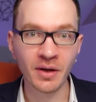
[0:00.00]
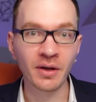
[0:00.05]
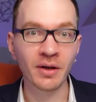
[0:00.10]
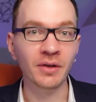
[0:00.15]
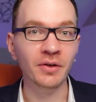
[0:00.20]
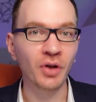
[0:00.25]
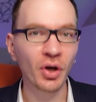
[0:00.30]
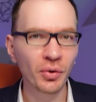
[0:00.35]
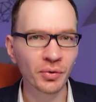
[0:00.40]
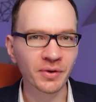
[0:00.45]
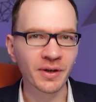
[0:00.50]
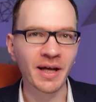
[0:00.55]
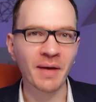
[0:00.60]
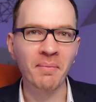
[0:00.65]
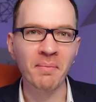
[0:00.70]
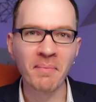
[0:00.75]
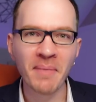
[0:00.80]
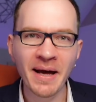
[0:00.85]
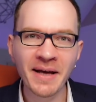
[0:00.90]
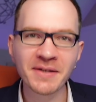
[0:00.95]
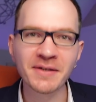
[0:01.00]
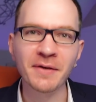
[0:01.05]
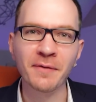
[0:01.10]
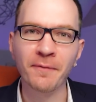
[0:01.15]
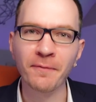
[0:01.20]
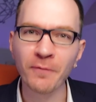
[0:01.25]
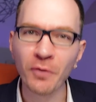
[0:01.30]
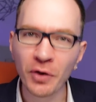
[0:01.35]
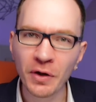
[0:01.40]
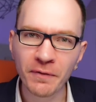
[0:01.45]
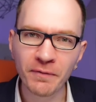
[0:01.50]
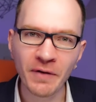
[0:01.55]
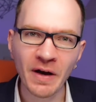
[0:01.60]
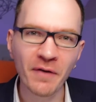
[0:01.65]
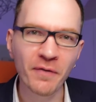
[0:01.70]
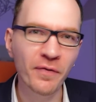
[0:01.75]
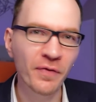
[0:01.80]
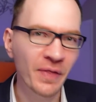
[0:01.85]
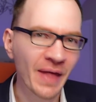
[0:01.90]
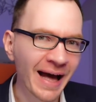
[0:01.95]
Note a massive
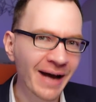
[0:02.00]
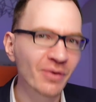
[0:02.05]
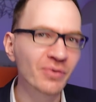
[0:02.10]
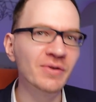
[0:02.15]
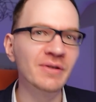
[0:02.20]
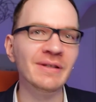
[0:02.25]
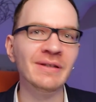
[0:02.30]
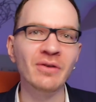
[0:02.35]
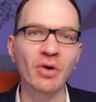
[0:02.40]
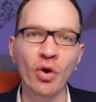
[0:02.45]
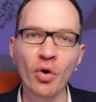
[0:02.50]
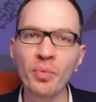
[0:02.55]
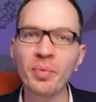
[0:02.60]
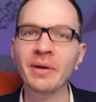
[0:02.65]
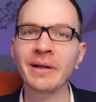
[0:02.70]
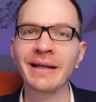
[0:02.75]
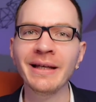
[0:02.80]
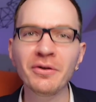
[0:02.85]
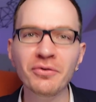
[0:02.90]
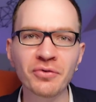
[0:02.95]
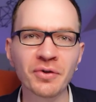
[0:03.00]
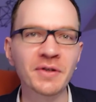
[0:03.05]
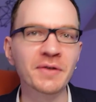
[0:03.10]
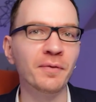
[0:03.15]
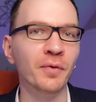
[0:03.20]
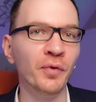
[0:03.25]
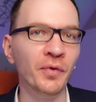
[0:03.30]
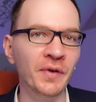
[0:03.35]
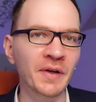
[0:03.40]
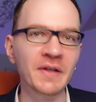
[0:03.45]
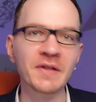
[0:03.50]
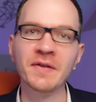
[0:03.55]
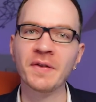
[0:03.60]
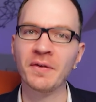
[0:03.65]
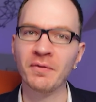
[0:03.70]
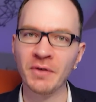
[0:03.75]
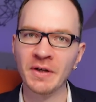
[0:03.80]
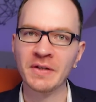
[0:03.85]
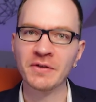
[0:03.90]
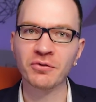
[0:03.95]
45,000 open interest for these
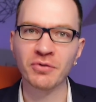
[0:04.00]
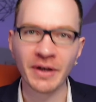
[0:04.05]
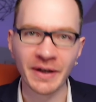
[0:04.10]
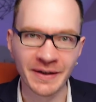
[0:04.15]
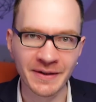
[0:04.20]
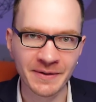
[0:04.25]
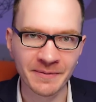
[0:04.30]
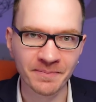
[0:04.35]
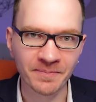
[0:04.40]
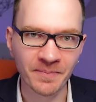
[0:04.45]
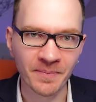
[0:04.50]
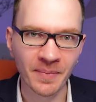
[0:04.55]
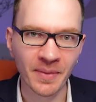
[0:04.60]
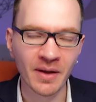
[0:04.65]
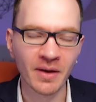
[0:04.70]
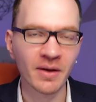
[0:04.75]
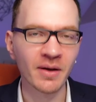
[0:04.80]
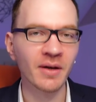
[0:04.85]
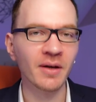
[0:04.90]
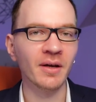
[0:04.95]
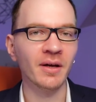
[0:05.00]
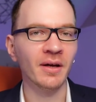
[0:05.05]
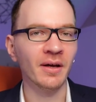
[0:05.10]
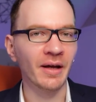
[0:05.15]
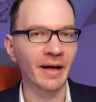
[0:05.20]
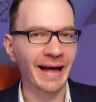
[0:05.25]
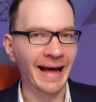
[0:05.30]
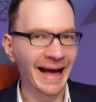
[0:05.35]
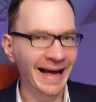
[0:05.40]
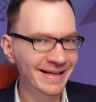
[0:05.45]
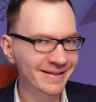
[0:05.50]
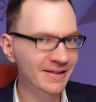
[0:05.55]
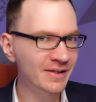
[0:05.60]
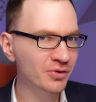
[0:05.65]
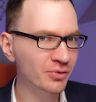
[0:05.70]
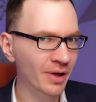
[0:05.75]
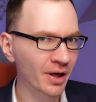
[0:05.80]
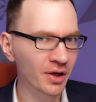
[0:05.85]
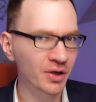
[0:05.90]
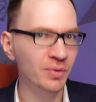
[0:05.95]
three strikes. As the
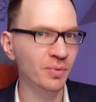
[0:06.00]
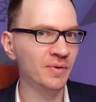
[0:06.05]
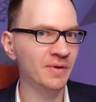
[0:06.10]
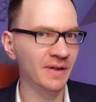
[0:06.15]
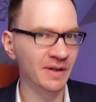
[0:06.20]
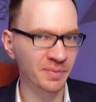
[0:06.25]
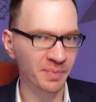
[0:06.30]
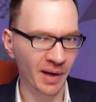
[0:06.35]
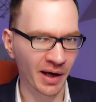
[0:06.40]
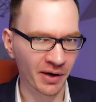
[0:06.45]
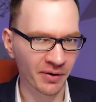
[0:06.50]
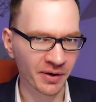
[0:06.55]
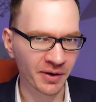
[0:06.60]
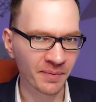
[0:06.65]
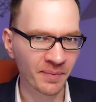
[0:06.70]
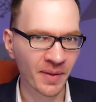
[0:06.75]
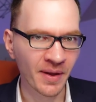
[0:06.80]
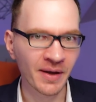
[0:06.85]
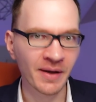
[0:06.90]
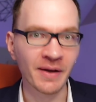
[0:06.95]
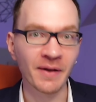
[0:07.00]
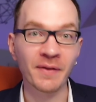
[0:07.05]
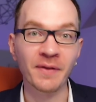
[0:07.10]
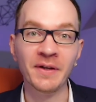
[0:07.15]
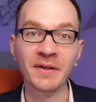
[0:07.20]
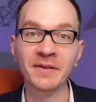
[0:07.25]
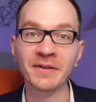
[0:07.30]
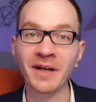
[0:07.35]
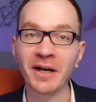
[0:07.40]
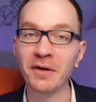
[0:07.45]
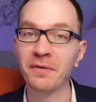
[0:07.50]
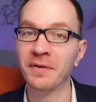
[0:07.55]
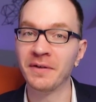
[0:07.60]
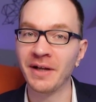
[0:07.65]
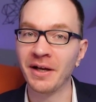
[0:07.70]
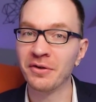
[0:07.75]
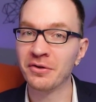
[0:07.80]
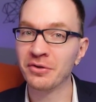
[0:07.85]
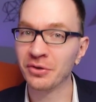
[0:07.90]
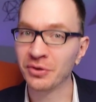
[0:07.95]
strategy was expiring, the entire
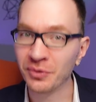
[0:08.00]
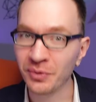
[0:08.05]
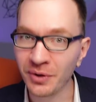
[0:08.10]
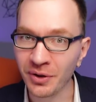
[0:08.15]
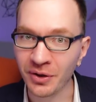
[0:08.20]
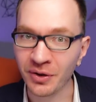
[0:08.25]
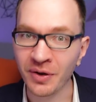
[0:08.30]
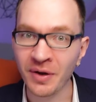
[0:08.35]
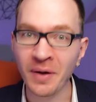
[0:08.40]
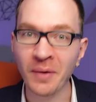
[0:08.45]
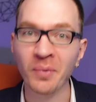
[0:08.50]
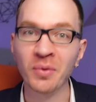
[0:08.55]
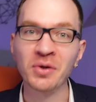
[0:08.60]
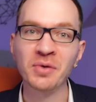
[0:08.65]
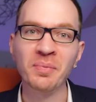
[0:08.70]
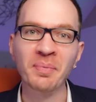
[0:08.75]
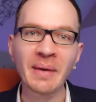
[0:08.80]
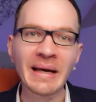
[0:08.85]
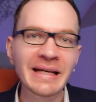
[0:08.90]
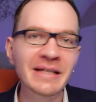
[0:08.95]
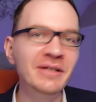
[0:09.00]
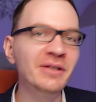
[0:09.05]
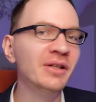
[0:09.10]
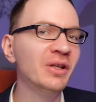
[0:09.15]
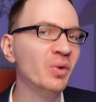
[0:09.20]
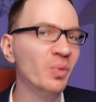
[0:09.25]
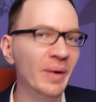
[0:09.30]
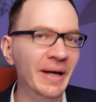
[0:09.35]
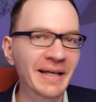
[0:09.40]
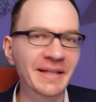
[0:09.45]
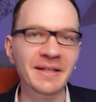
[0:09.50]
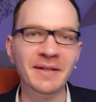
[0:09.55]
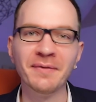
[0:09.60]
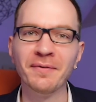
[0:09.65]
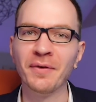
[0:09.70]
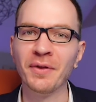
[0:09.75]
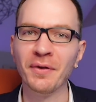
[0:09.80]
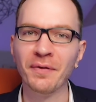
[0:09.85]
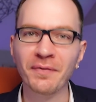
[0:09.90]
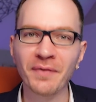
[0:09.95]
financial Twitter was patiently waiting
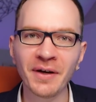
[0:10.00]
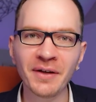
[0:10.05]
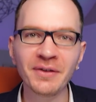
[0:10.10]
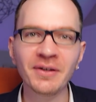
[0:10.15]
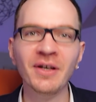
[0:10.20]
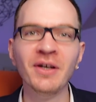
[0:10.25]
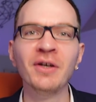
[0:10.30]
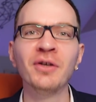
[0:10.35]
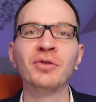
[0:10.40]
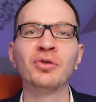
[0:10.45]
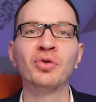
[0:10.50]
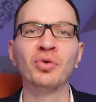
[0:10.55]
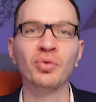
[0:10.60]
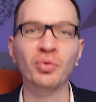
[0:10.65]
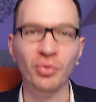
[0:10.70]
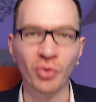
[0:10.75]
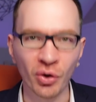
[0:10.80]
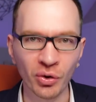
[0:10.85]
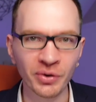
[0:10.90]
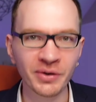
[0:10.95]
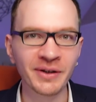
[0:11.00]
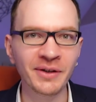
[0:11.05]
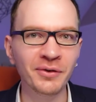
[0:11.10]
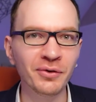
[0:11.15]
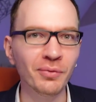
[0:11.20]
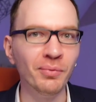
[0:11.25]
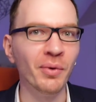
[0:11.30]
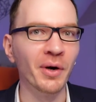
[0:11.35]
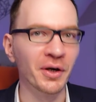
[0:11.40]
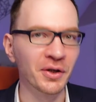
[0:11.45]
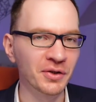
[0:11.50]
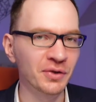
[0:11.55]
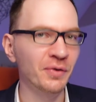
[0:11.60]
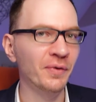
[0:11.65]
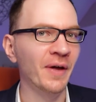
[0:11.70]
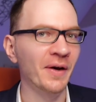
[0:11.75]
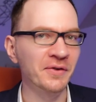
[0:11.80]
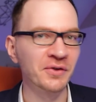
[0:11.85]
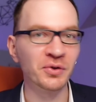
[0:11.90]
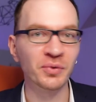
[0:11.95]
for the fund to roll it into March
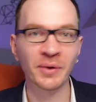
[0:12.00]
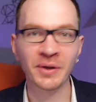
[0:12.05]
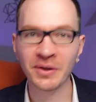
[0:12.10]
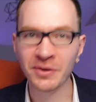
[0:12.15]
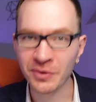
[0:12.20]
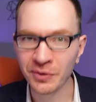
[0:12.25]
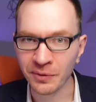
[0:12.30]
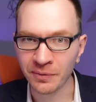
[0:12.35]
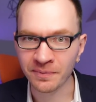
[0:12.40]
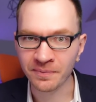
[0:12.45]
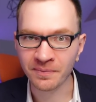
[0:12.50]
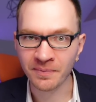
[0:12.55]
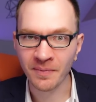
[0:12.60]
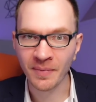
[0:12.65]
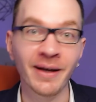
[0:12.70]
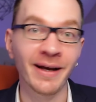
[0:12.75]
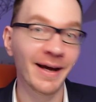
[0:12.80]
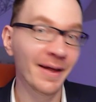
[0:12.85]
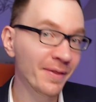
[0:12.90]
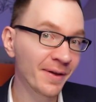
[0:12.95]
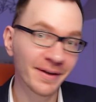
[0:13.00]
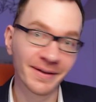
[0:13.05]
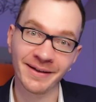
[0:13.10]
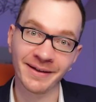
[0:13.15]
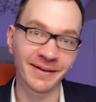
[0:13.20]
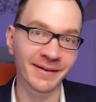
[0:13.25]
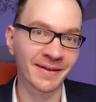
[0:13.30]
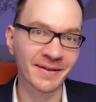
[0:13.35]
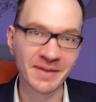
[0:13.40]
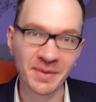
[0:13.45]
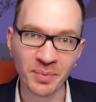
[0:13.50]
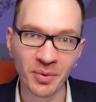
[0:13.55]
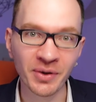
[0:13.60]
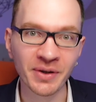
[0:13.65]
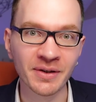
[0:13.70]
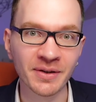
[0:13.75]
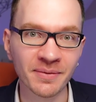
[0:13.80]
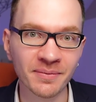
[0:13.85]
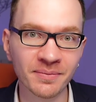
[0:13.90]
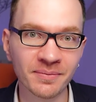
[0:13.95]
2022. And they didn't
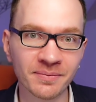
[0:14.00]
disappoint.